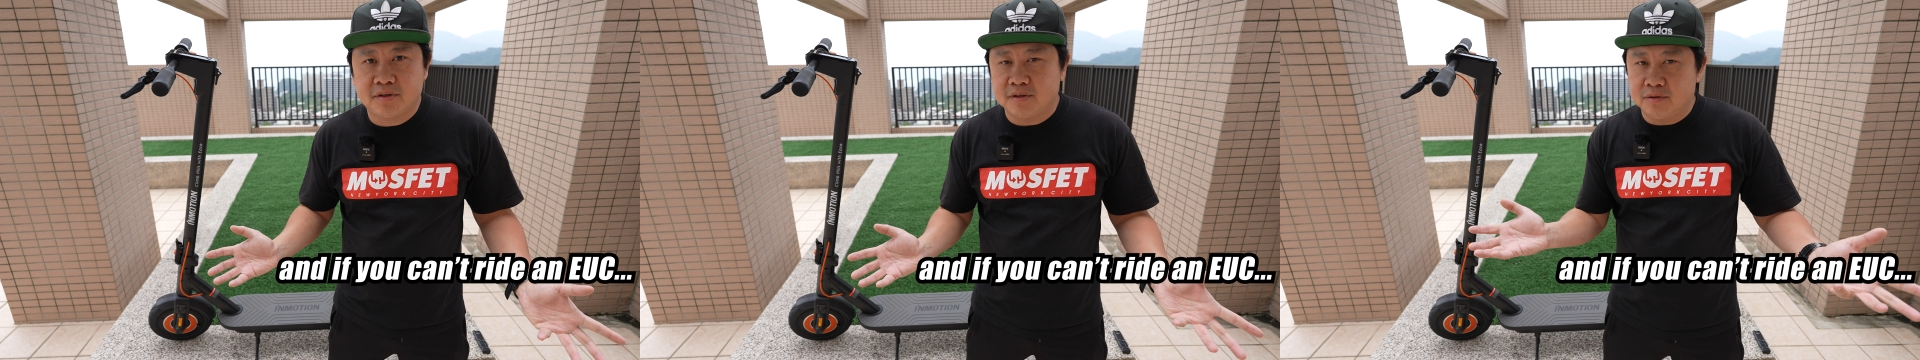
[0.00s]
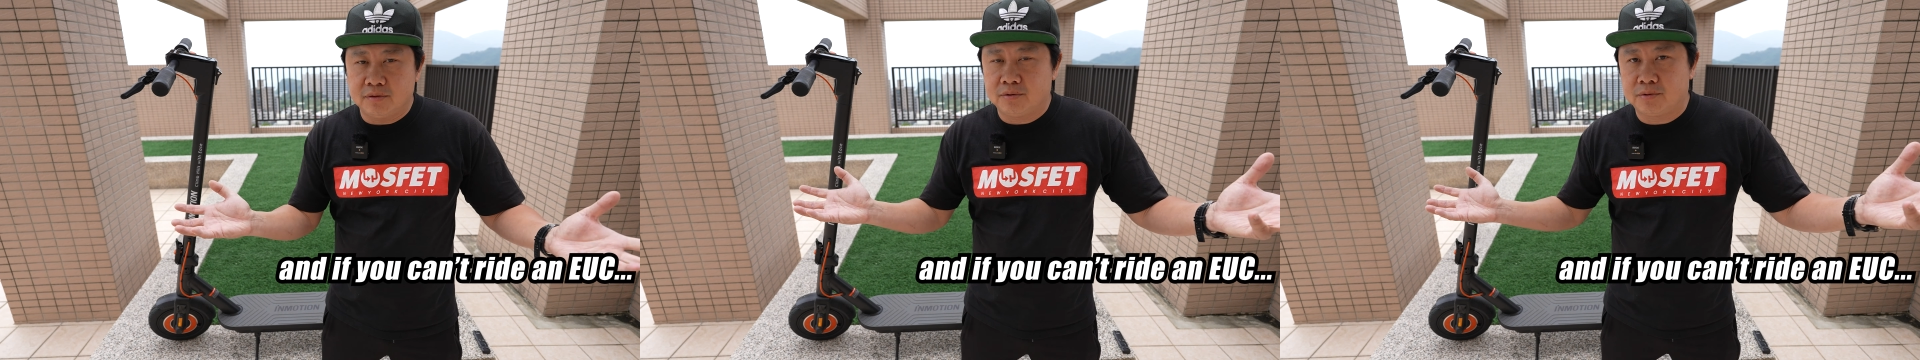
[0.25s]

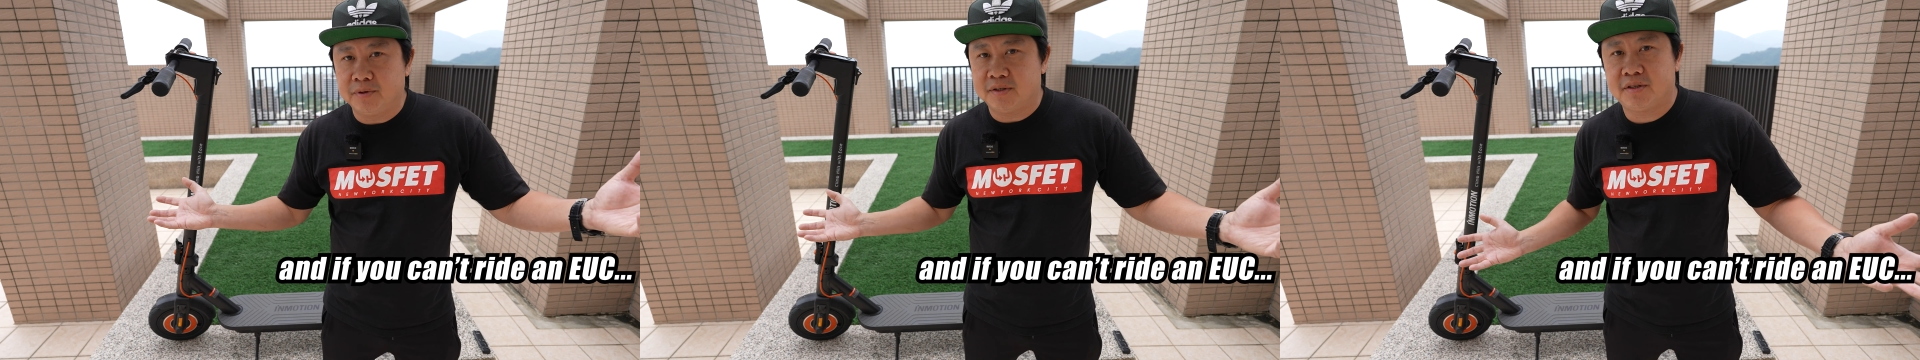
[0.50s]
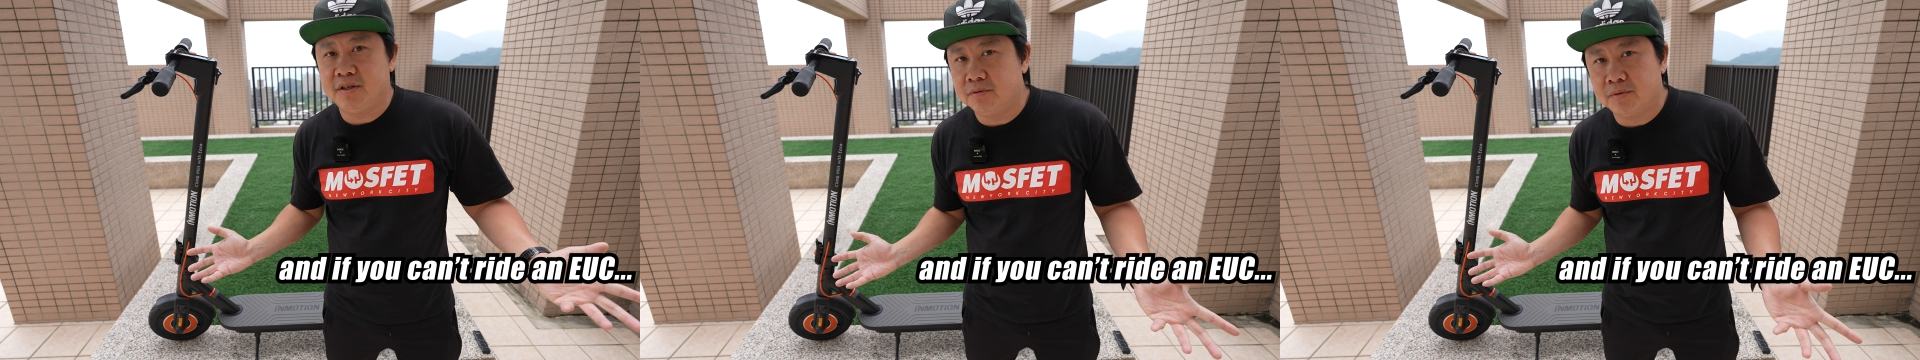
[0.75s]
and
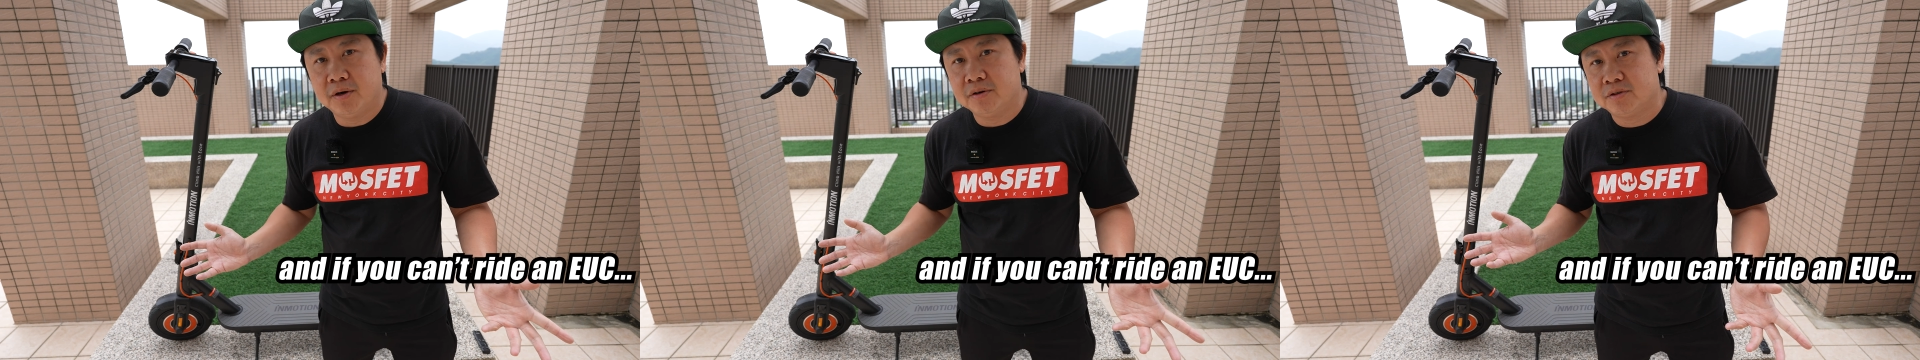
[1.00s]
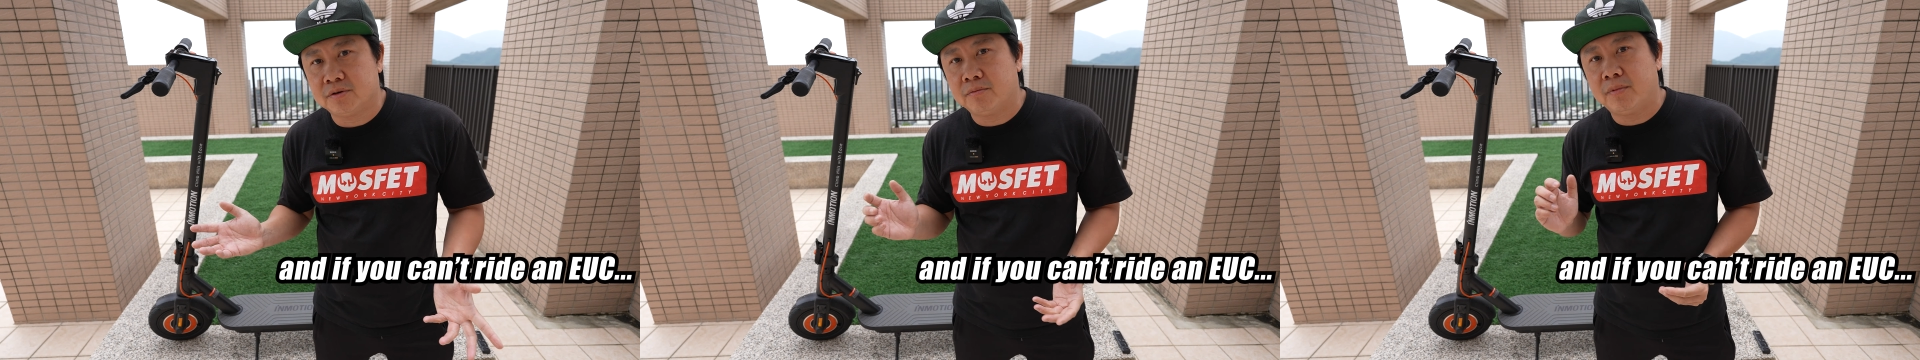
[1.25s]
twisty
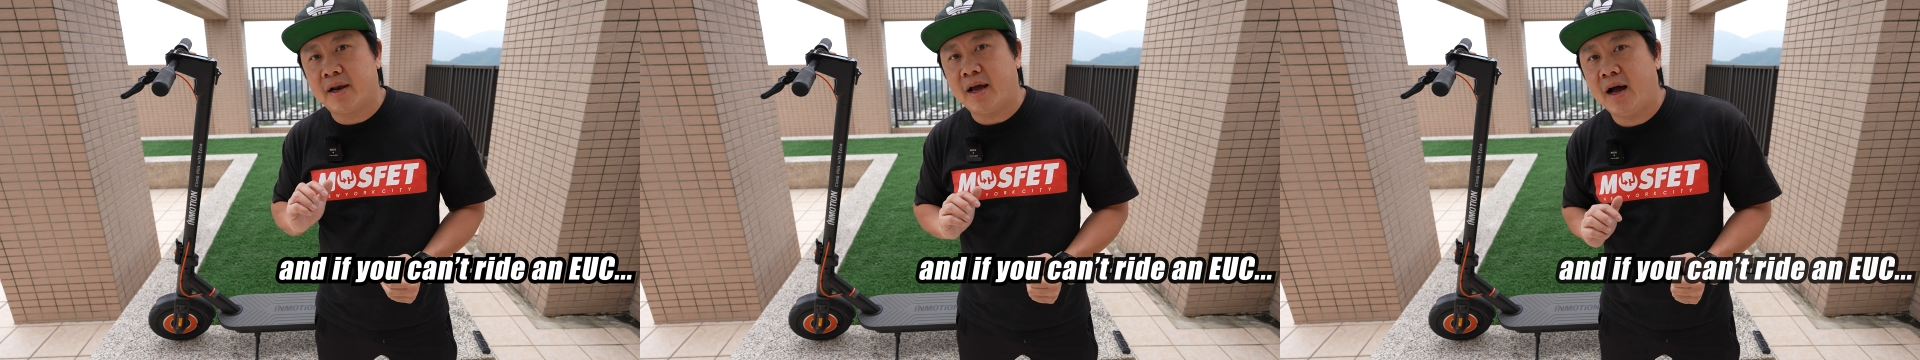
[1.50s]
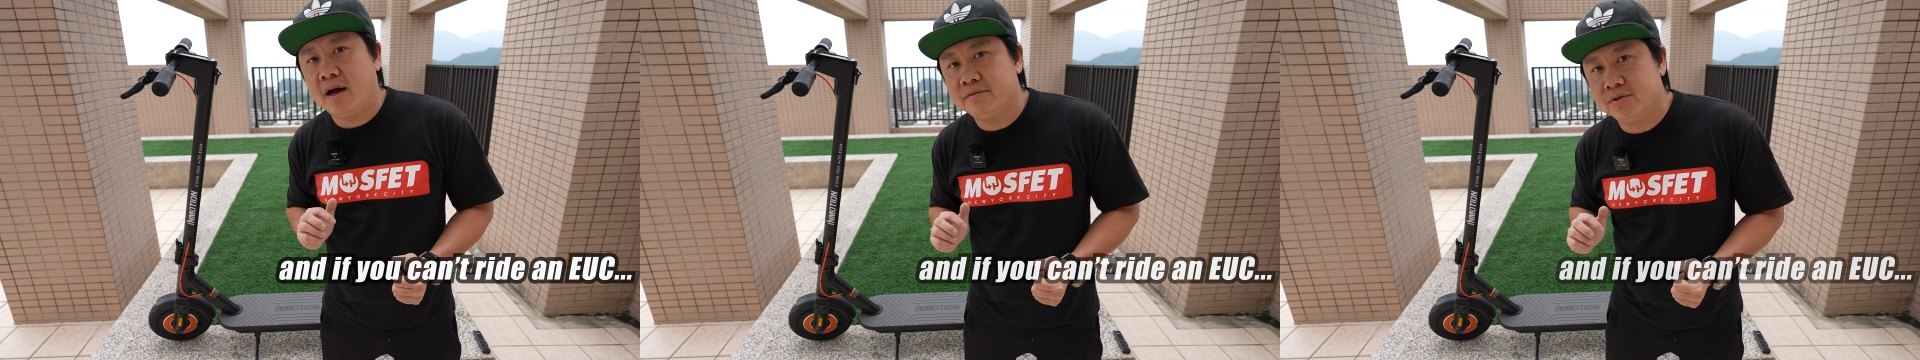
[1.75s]
roads or what have